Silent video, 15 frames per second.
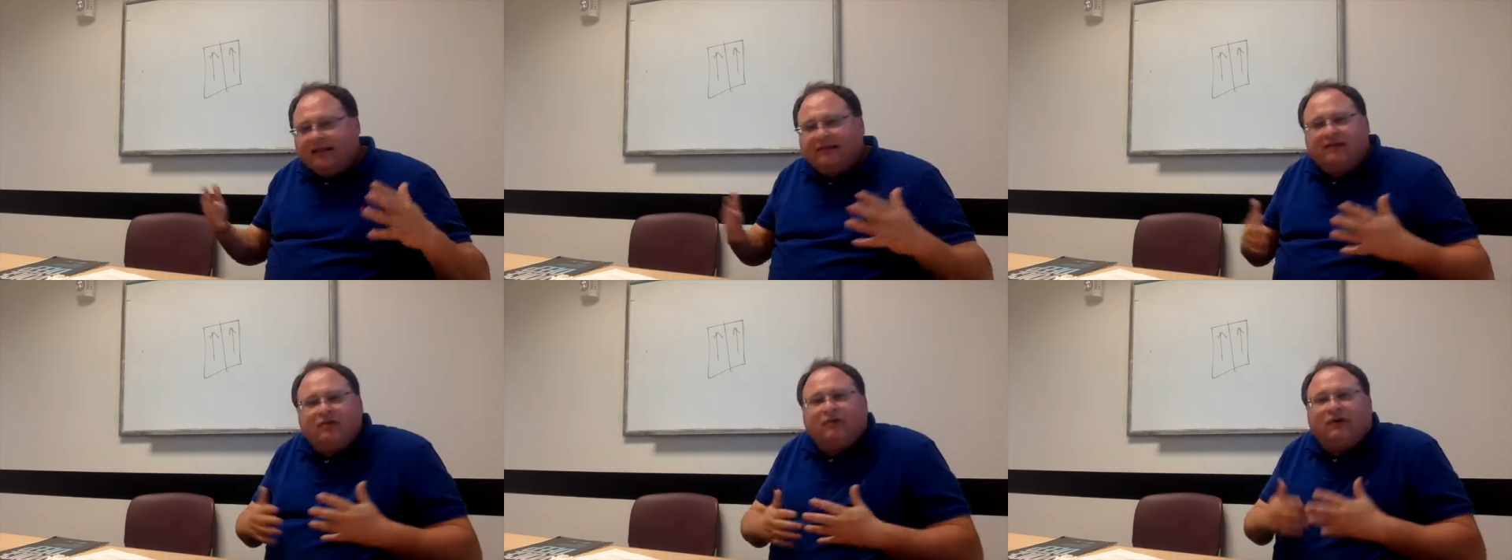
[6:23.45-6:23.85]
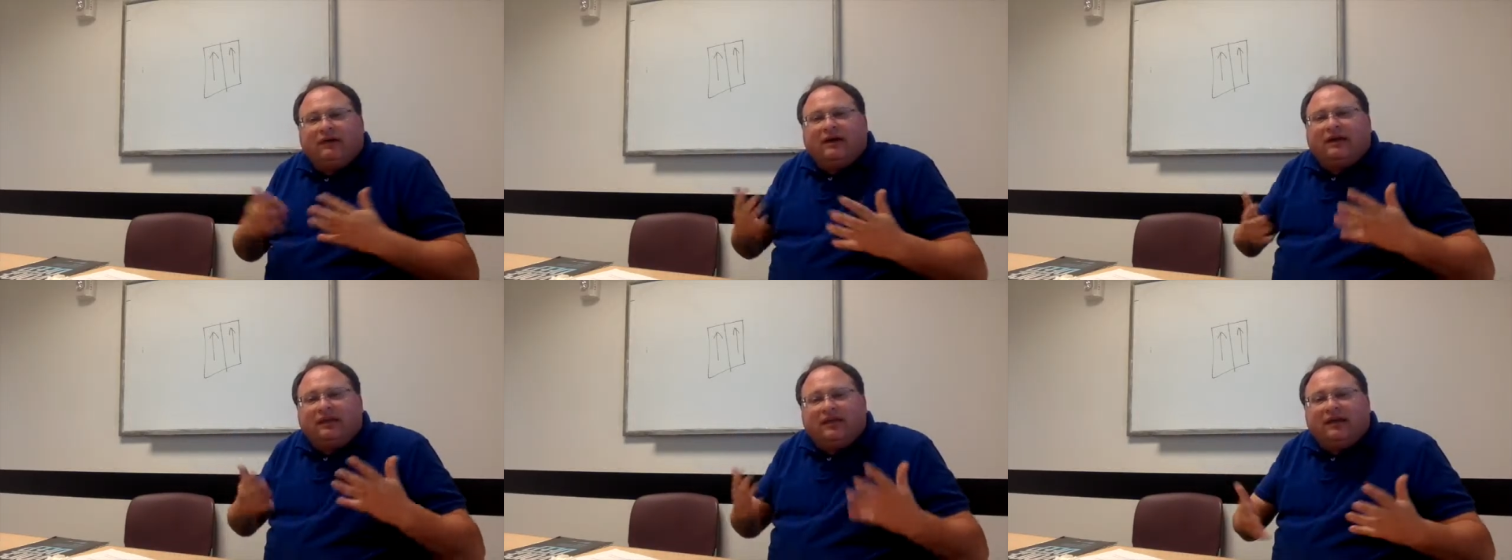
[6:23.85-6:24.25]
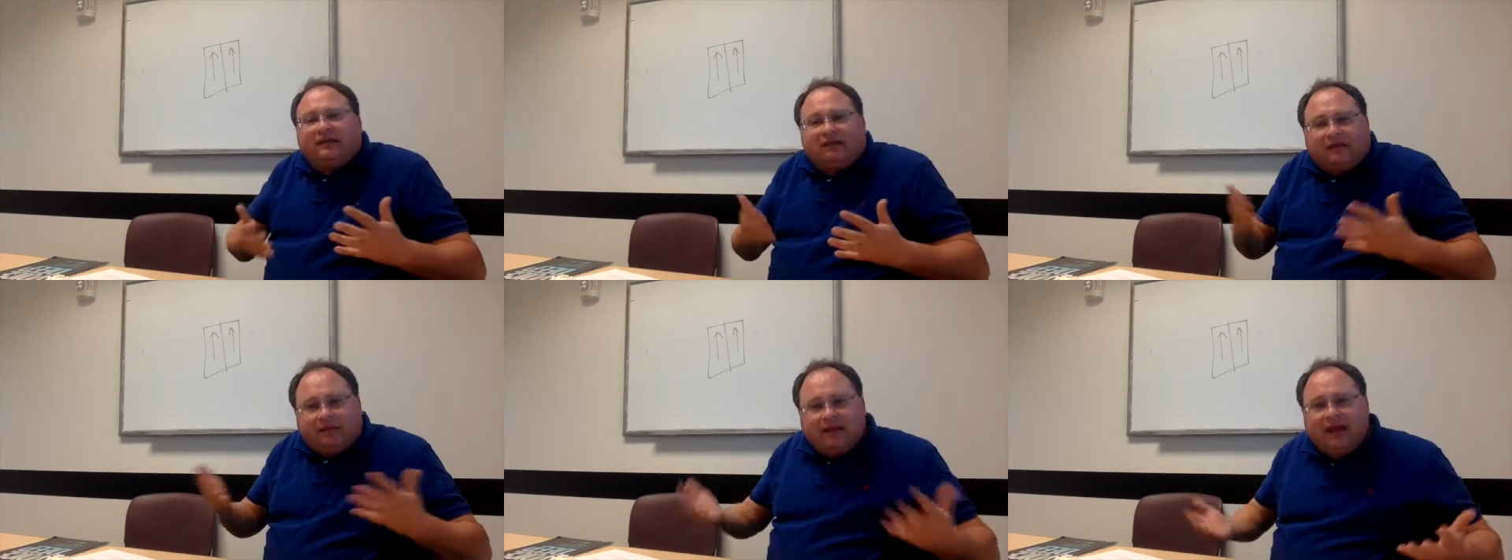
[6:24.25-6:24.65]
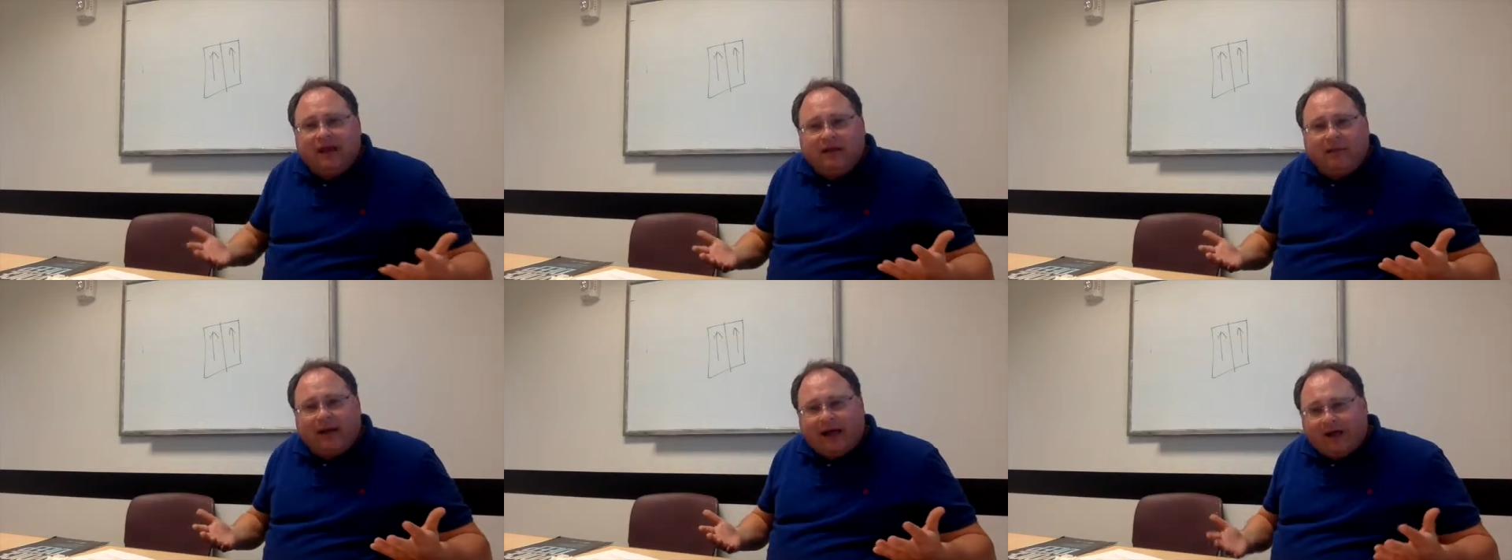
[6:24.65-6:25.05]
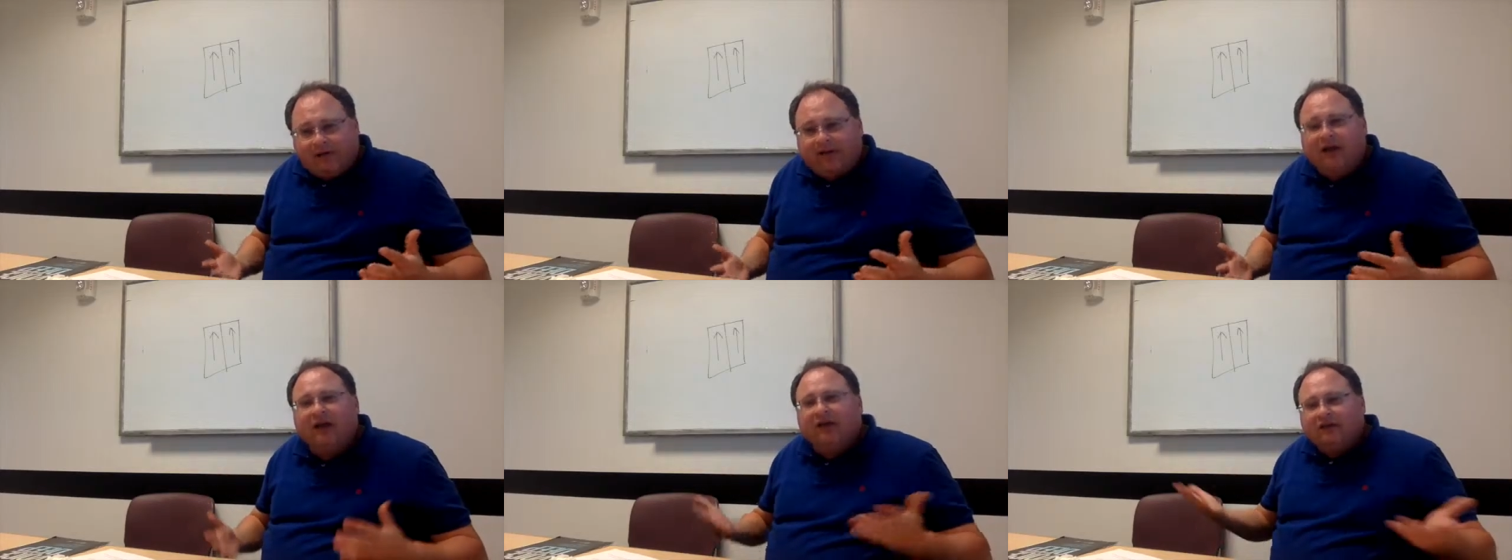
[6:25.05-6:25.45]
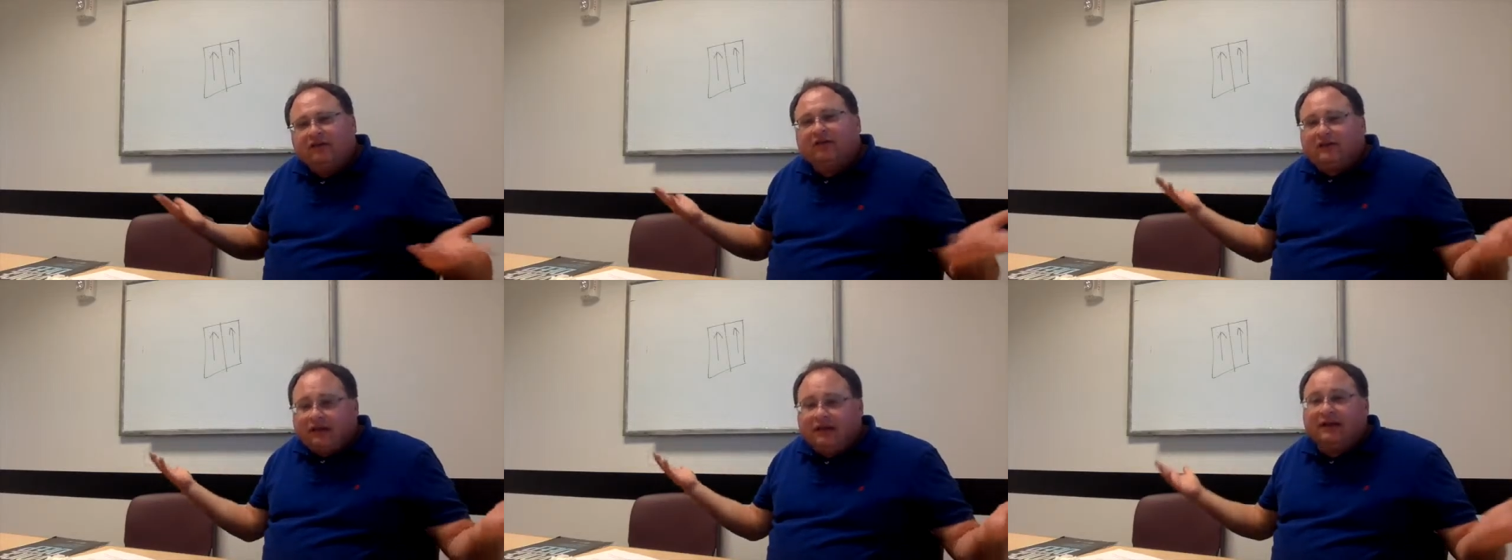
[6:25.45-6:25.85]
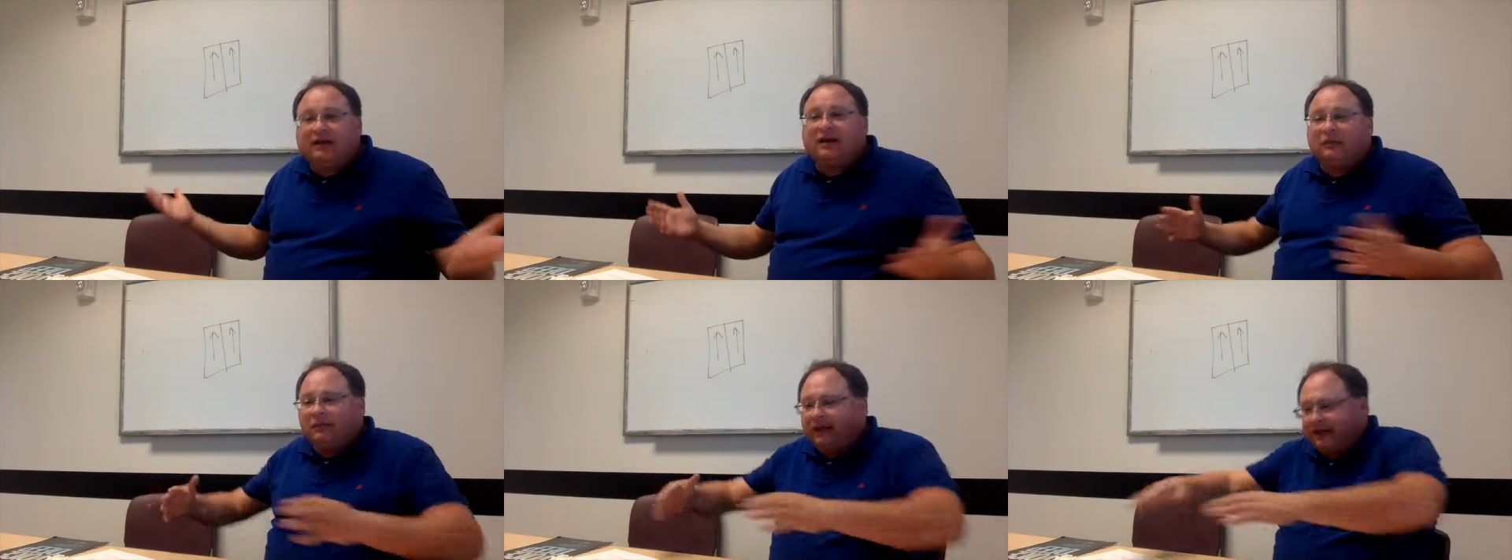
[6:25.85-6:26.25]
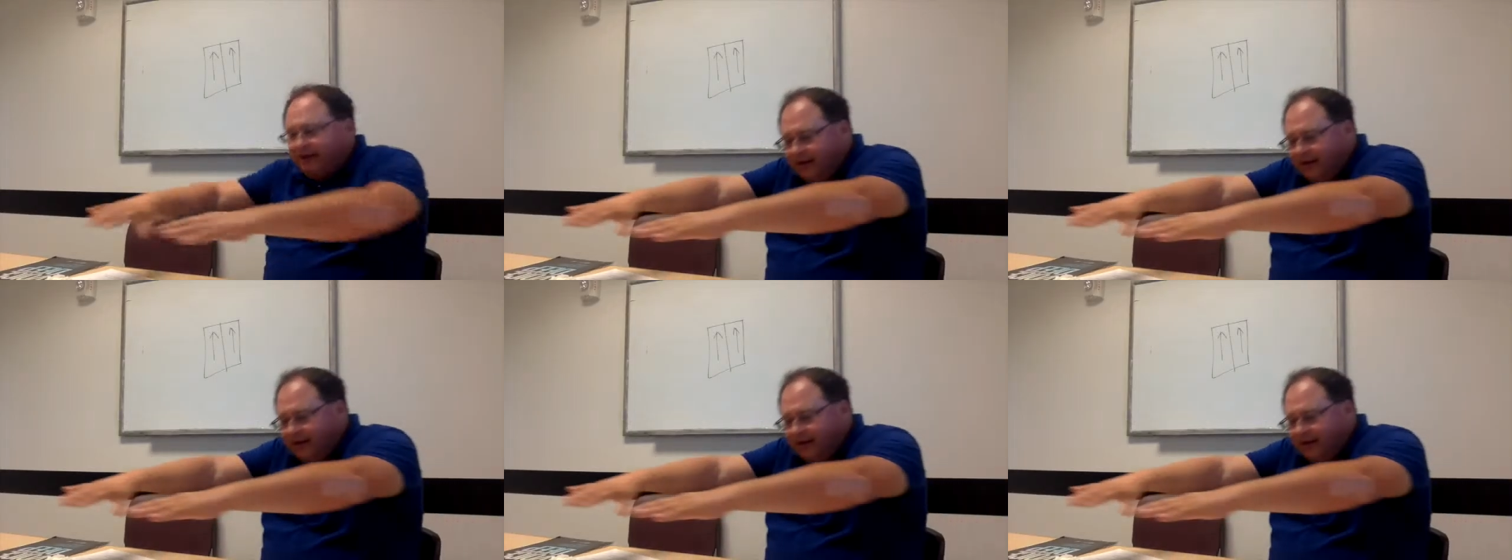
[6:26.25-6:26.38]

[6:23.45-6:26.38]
You run out of things to think about. So Tilikum, like